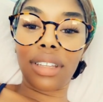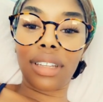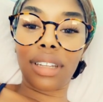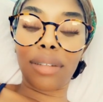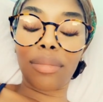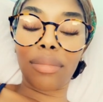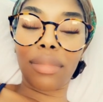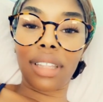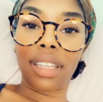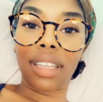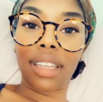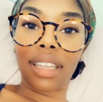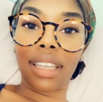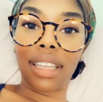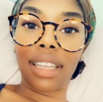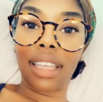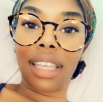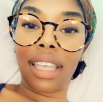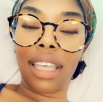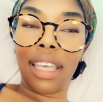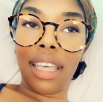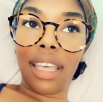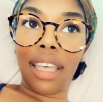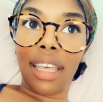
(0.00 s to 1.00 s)
And I'm like,
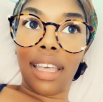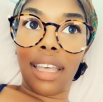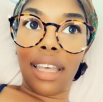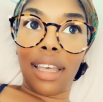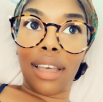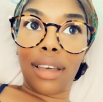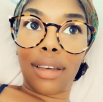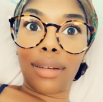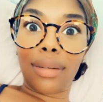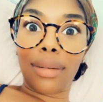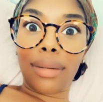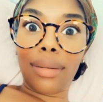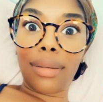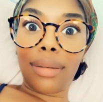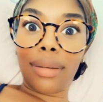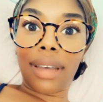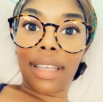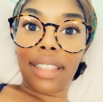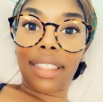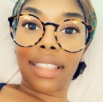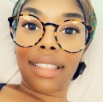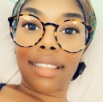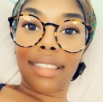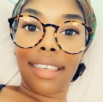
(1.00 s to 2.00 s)
I
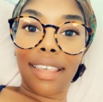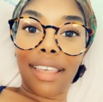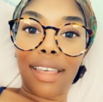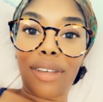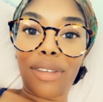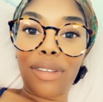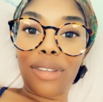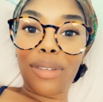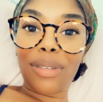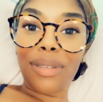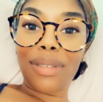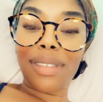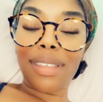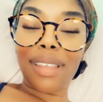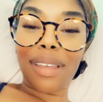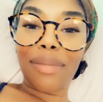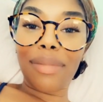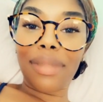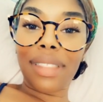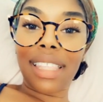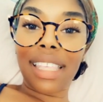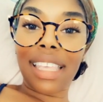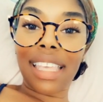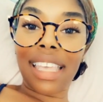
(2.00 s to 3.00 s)
have to tell you
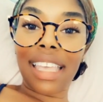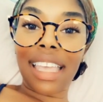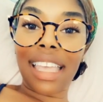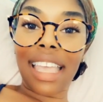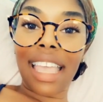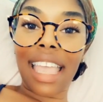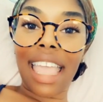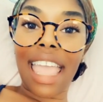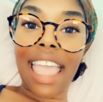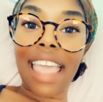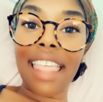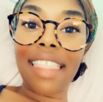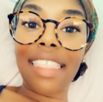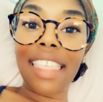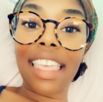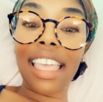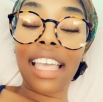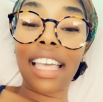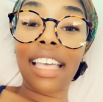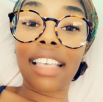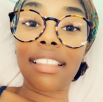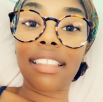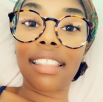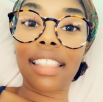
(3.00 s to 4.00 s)
something. And
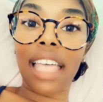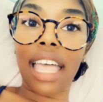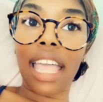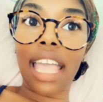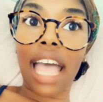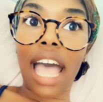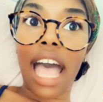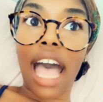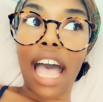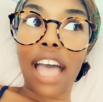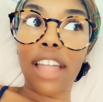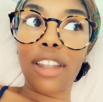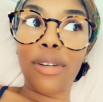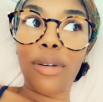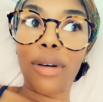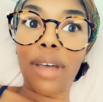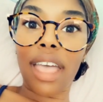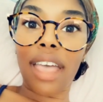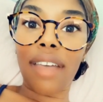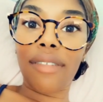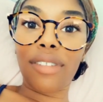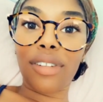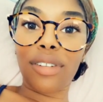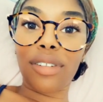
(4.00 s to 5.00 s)
then, cause like, I don't
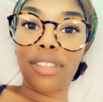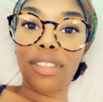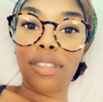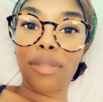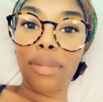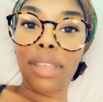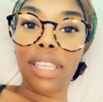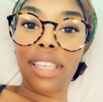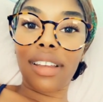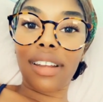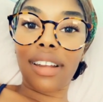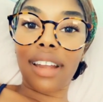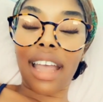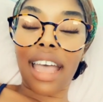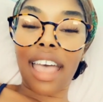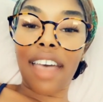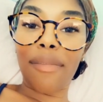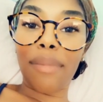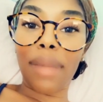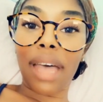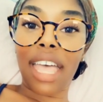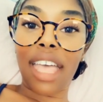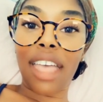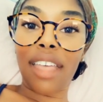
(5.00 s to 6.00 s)
have it on speaker. I
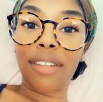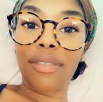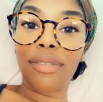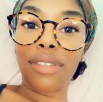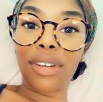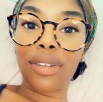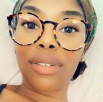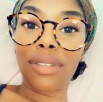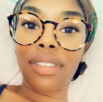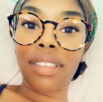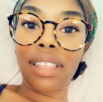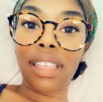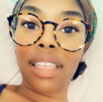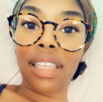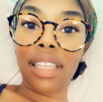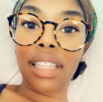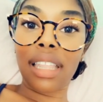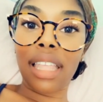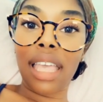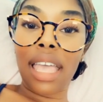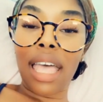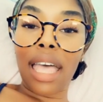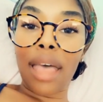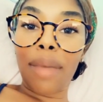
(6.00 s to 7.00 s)
have my headphones
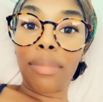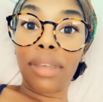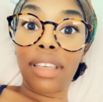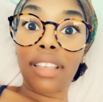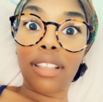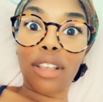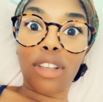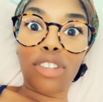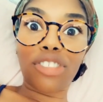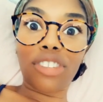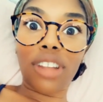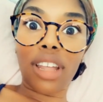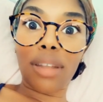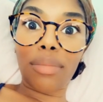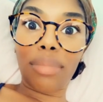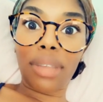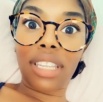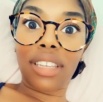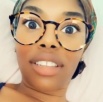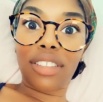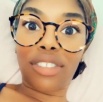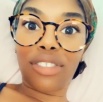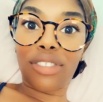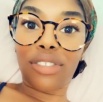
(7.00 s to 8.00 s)
in because I was trying to be
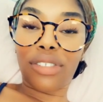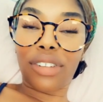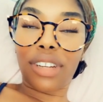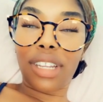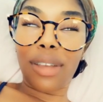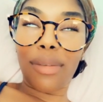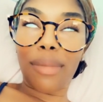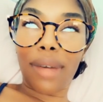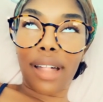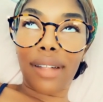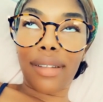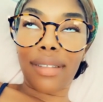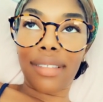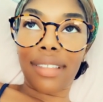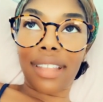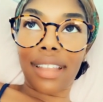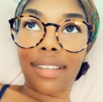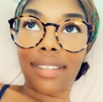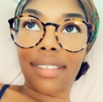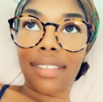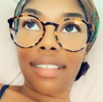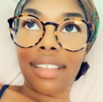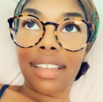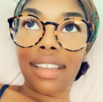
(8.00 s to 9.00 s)
discreet while I was
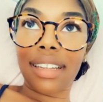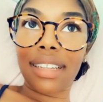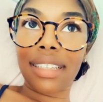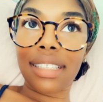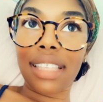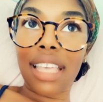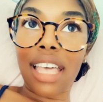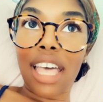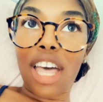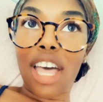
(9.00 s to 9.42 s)
downstairs.